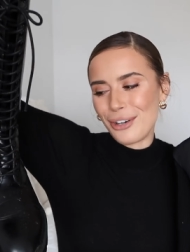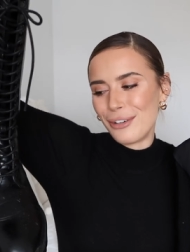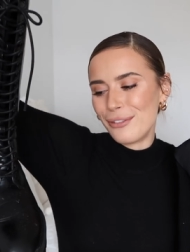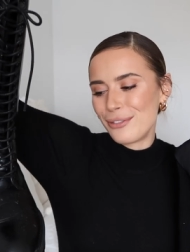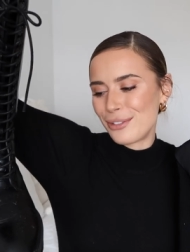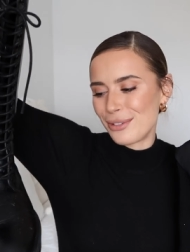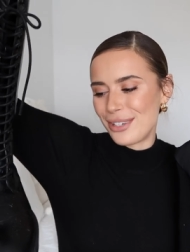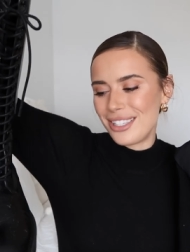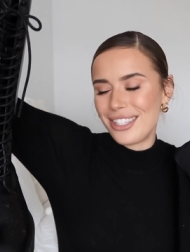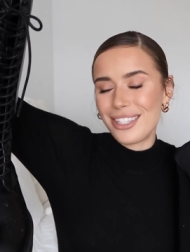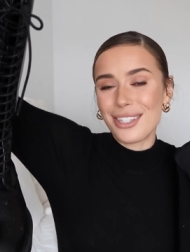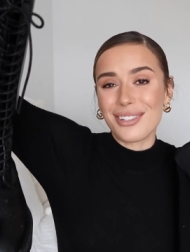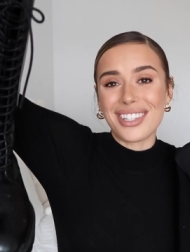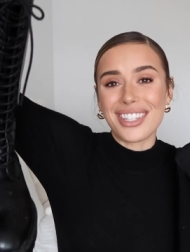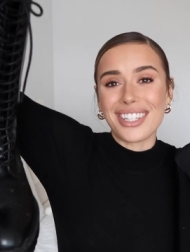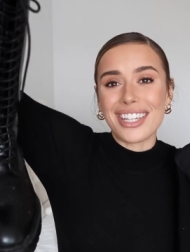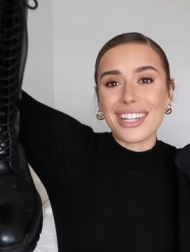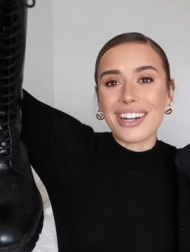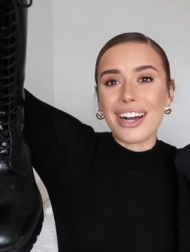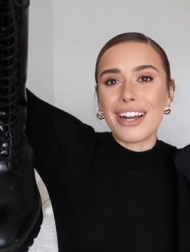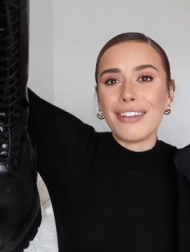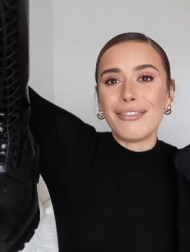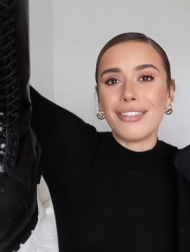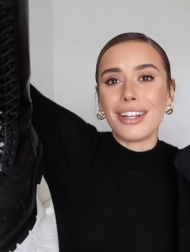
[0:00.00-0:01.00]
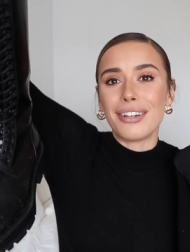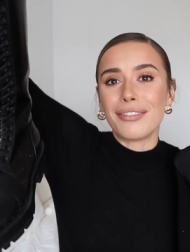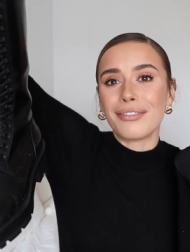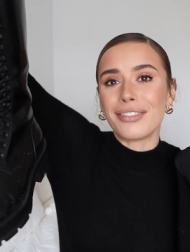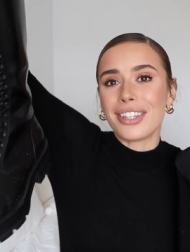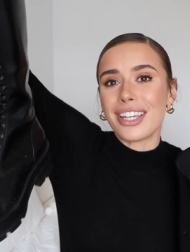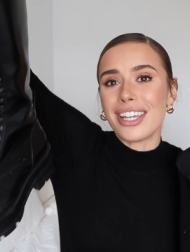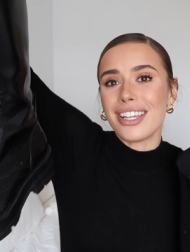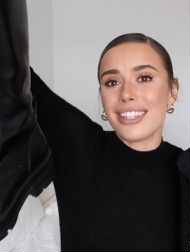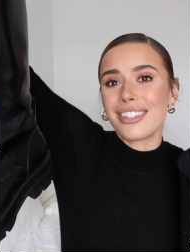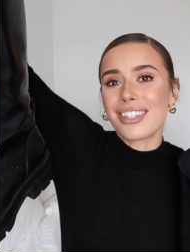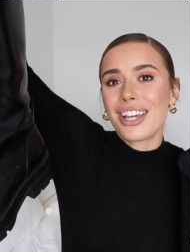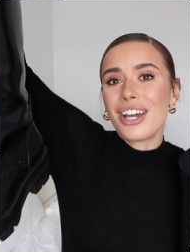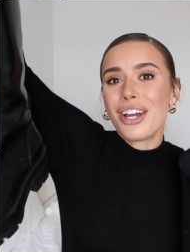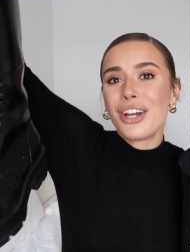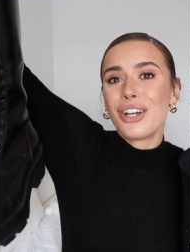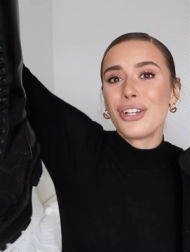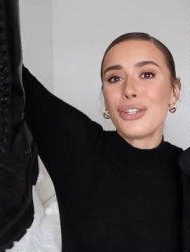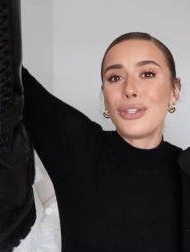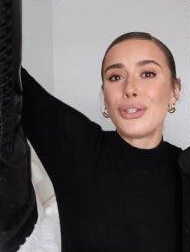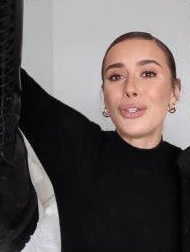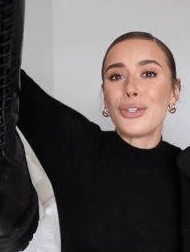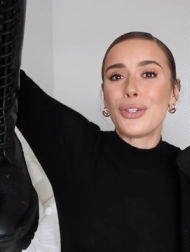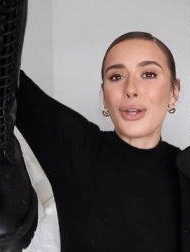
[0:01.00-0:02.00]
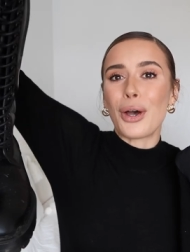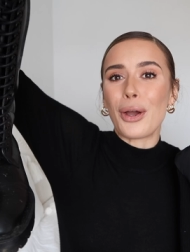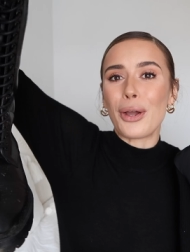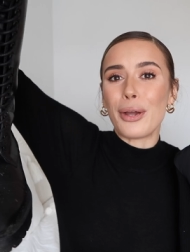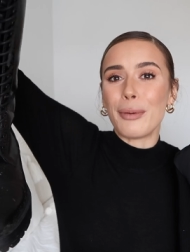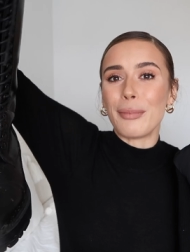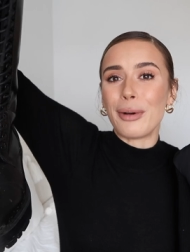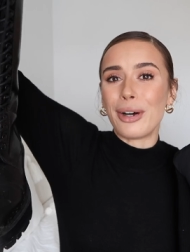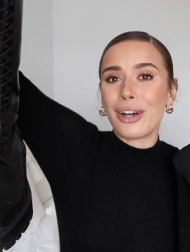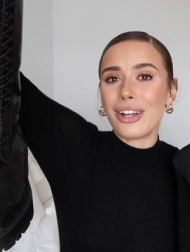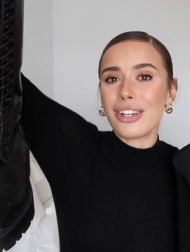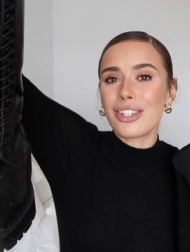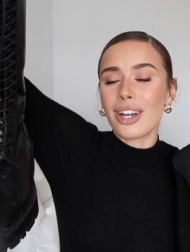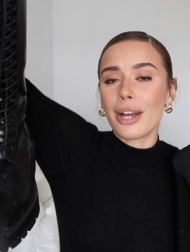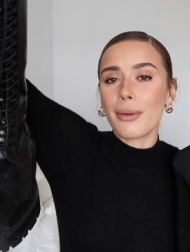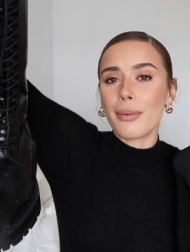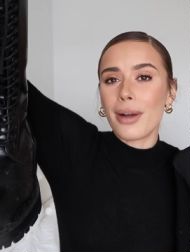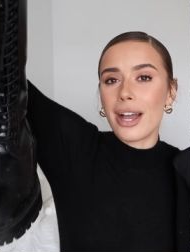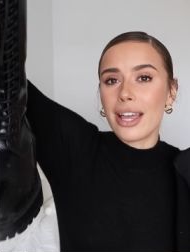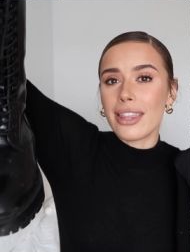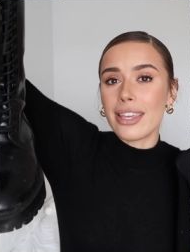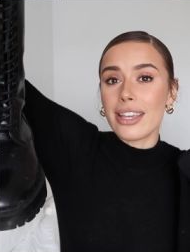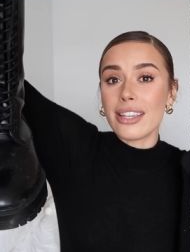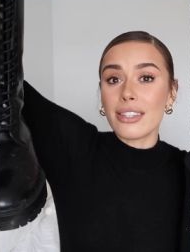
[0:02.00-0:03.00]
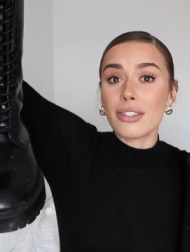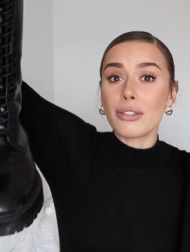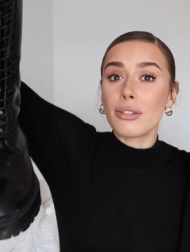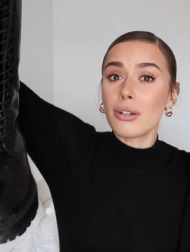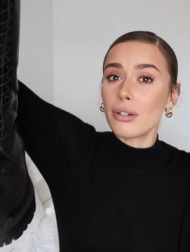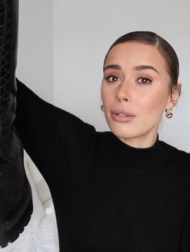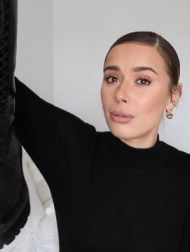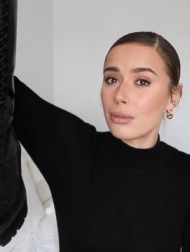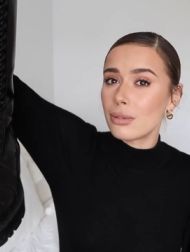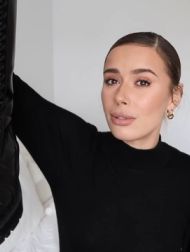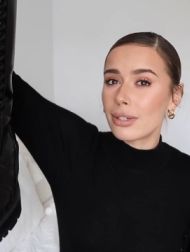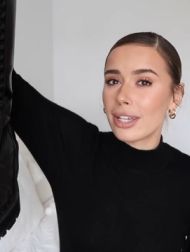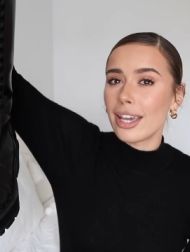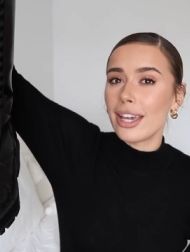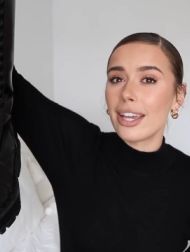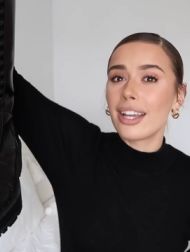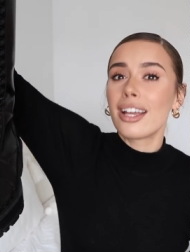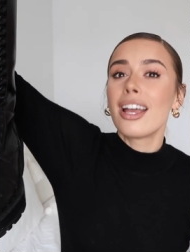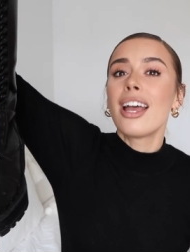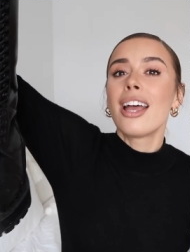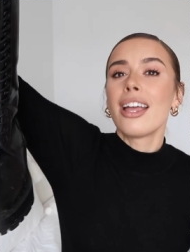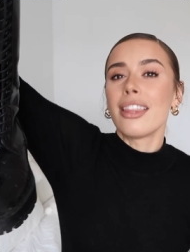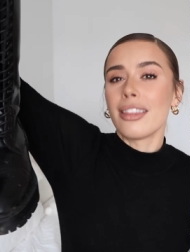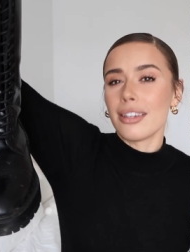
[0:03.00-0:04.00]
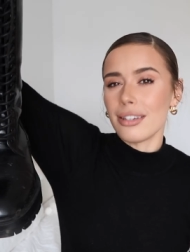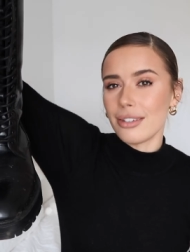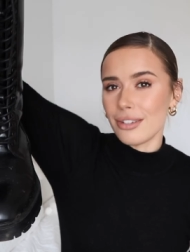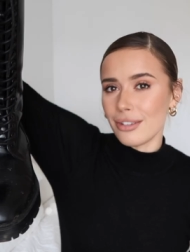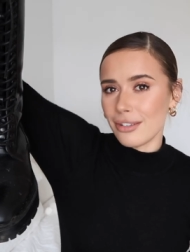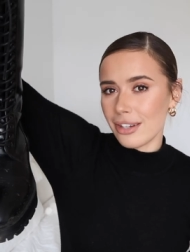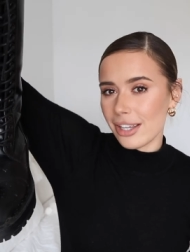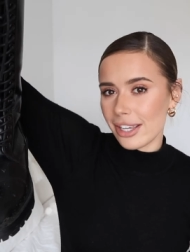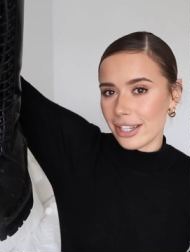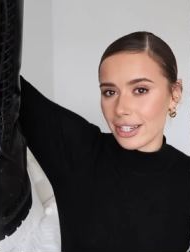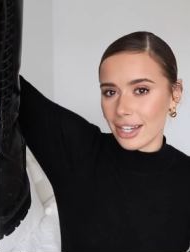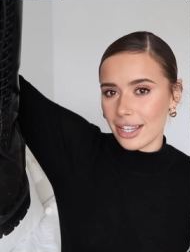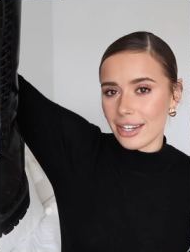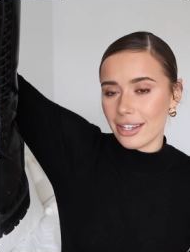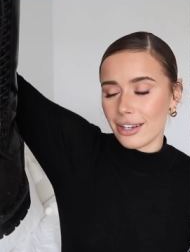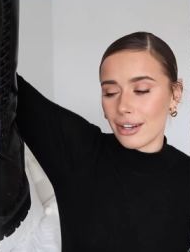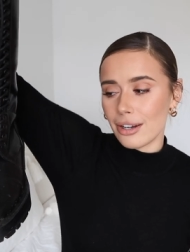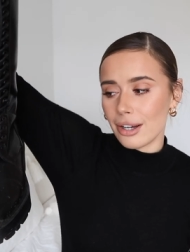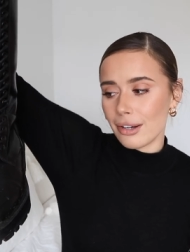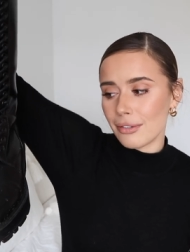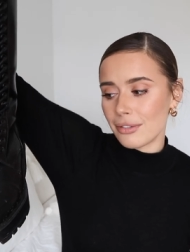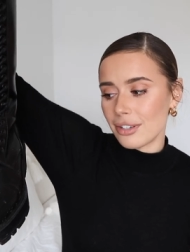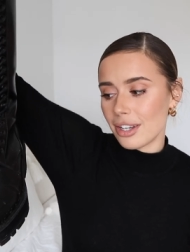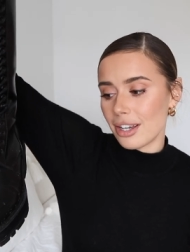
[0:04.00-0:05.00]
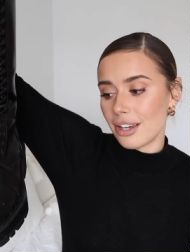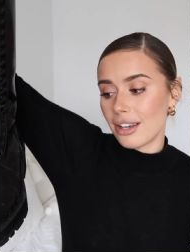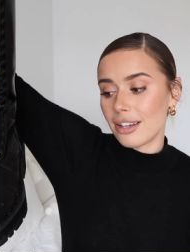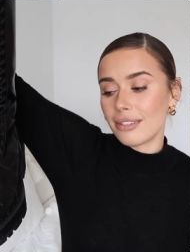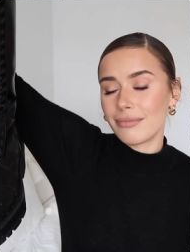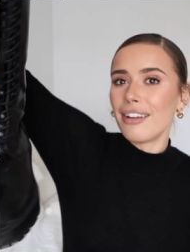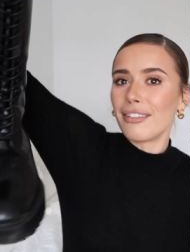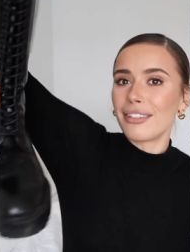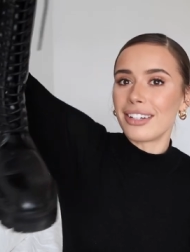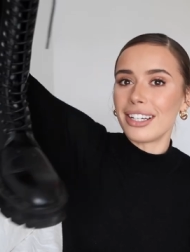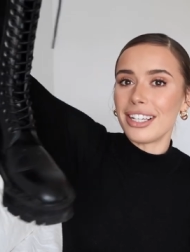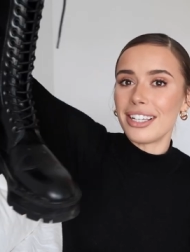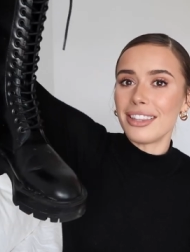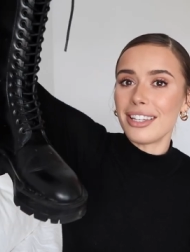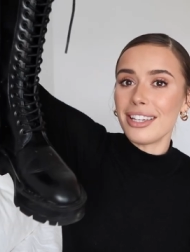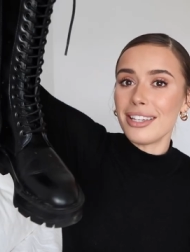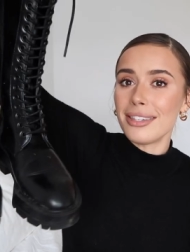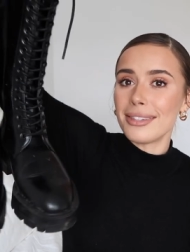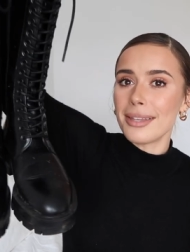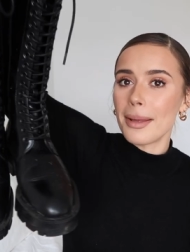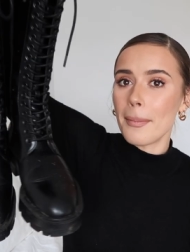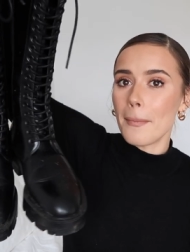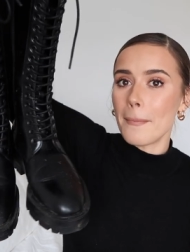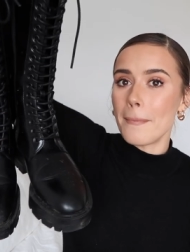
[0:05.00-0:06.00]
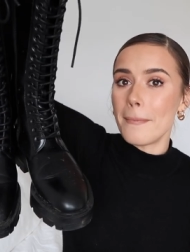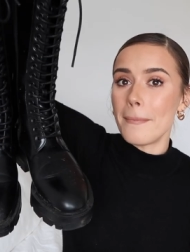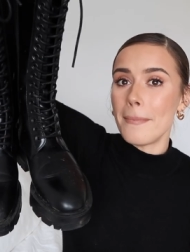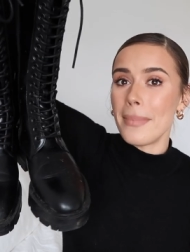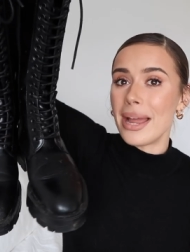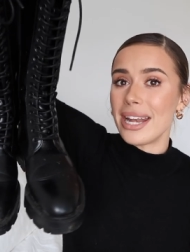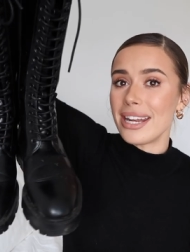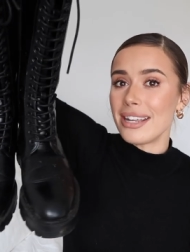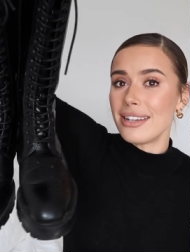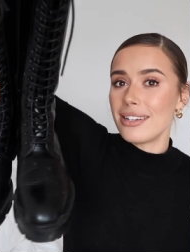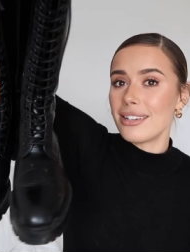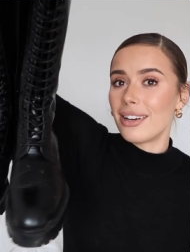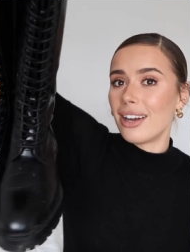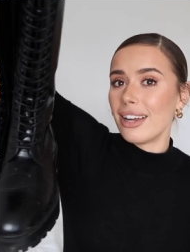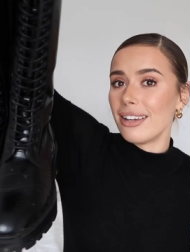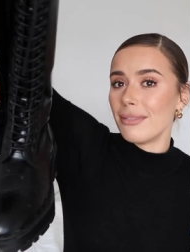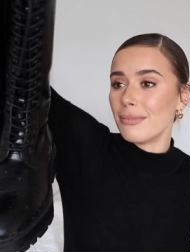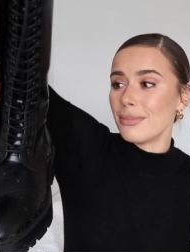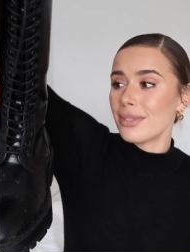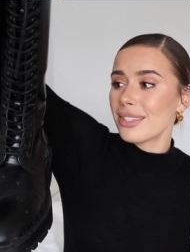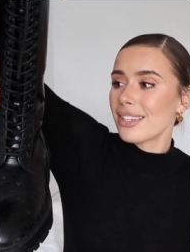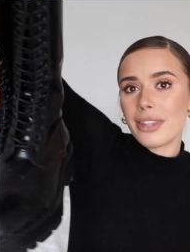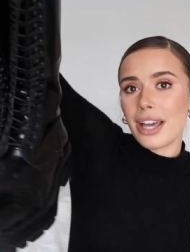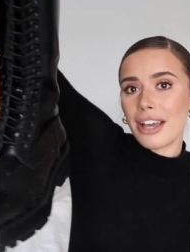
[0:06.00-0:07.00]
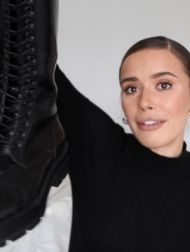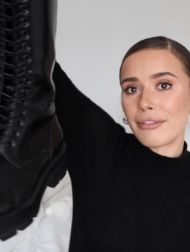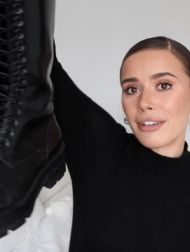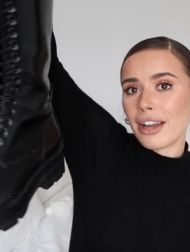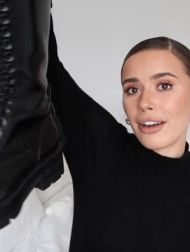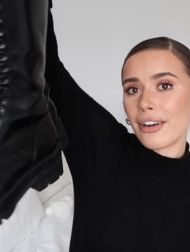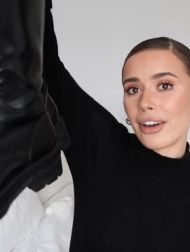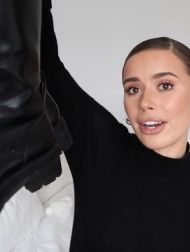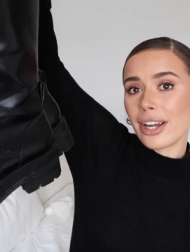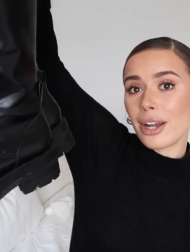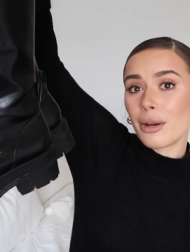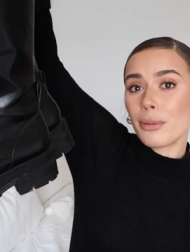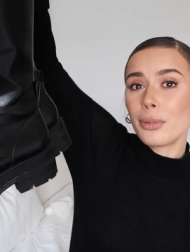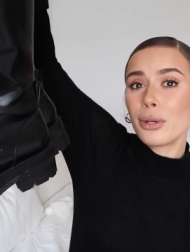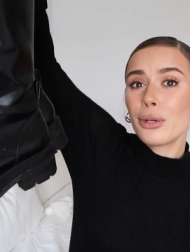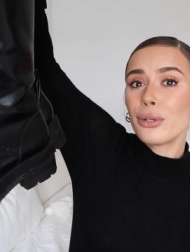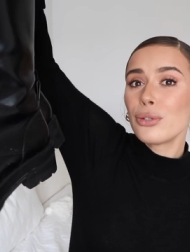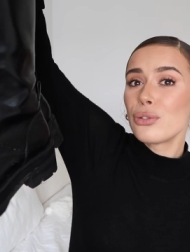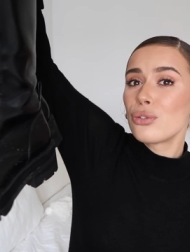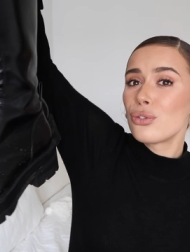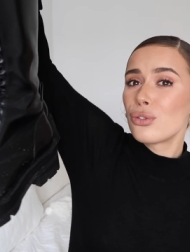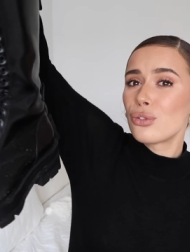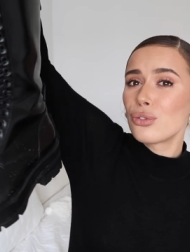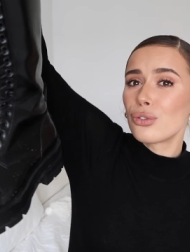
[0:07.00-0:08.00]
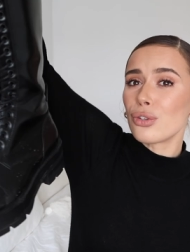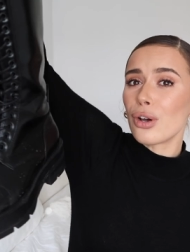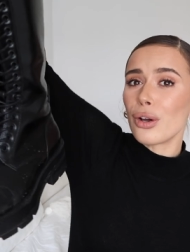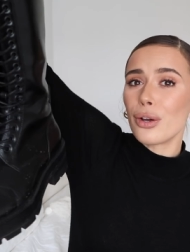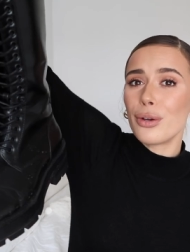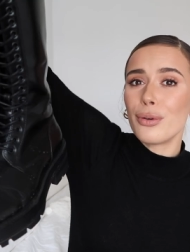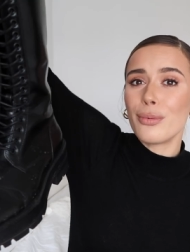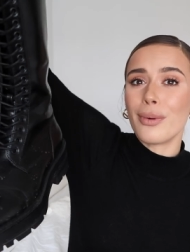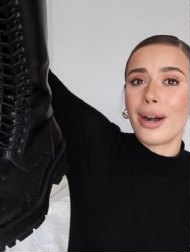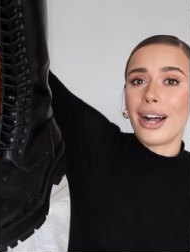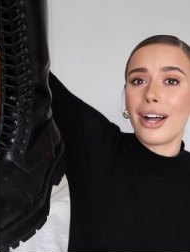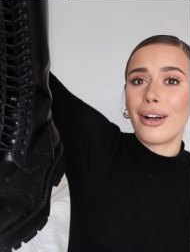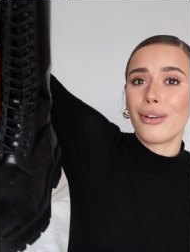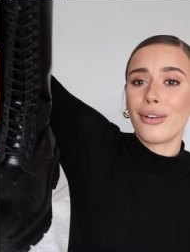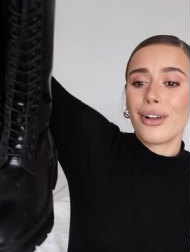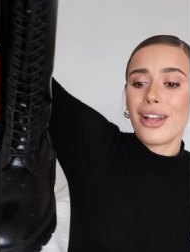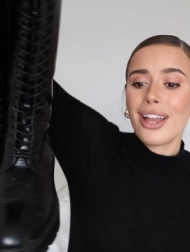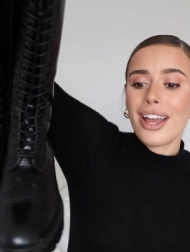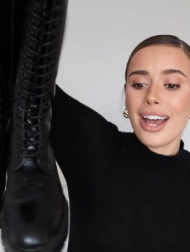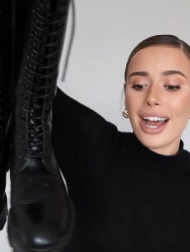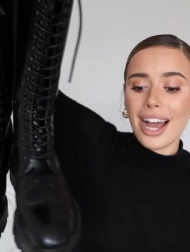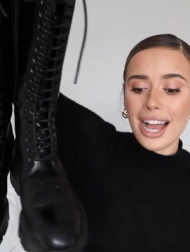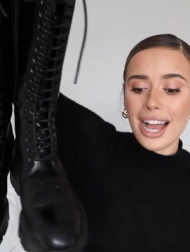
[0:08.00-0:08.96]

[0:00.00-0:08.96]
of 2020. I've loved these so much. I wear these dog walking. They do need cleaning after. I've cleaned these many times. They're fairing up so well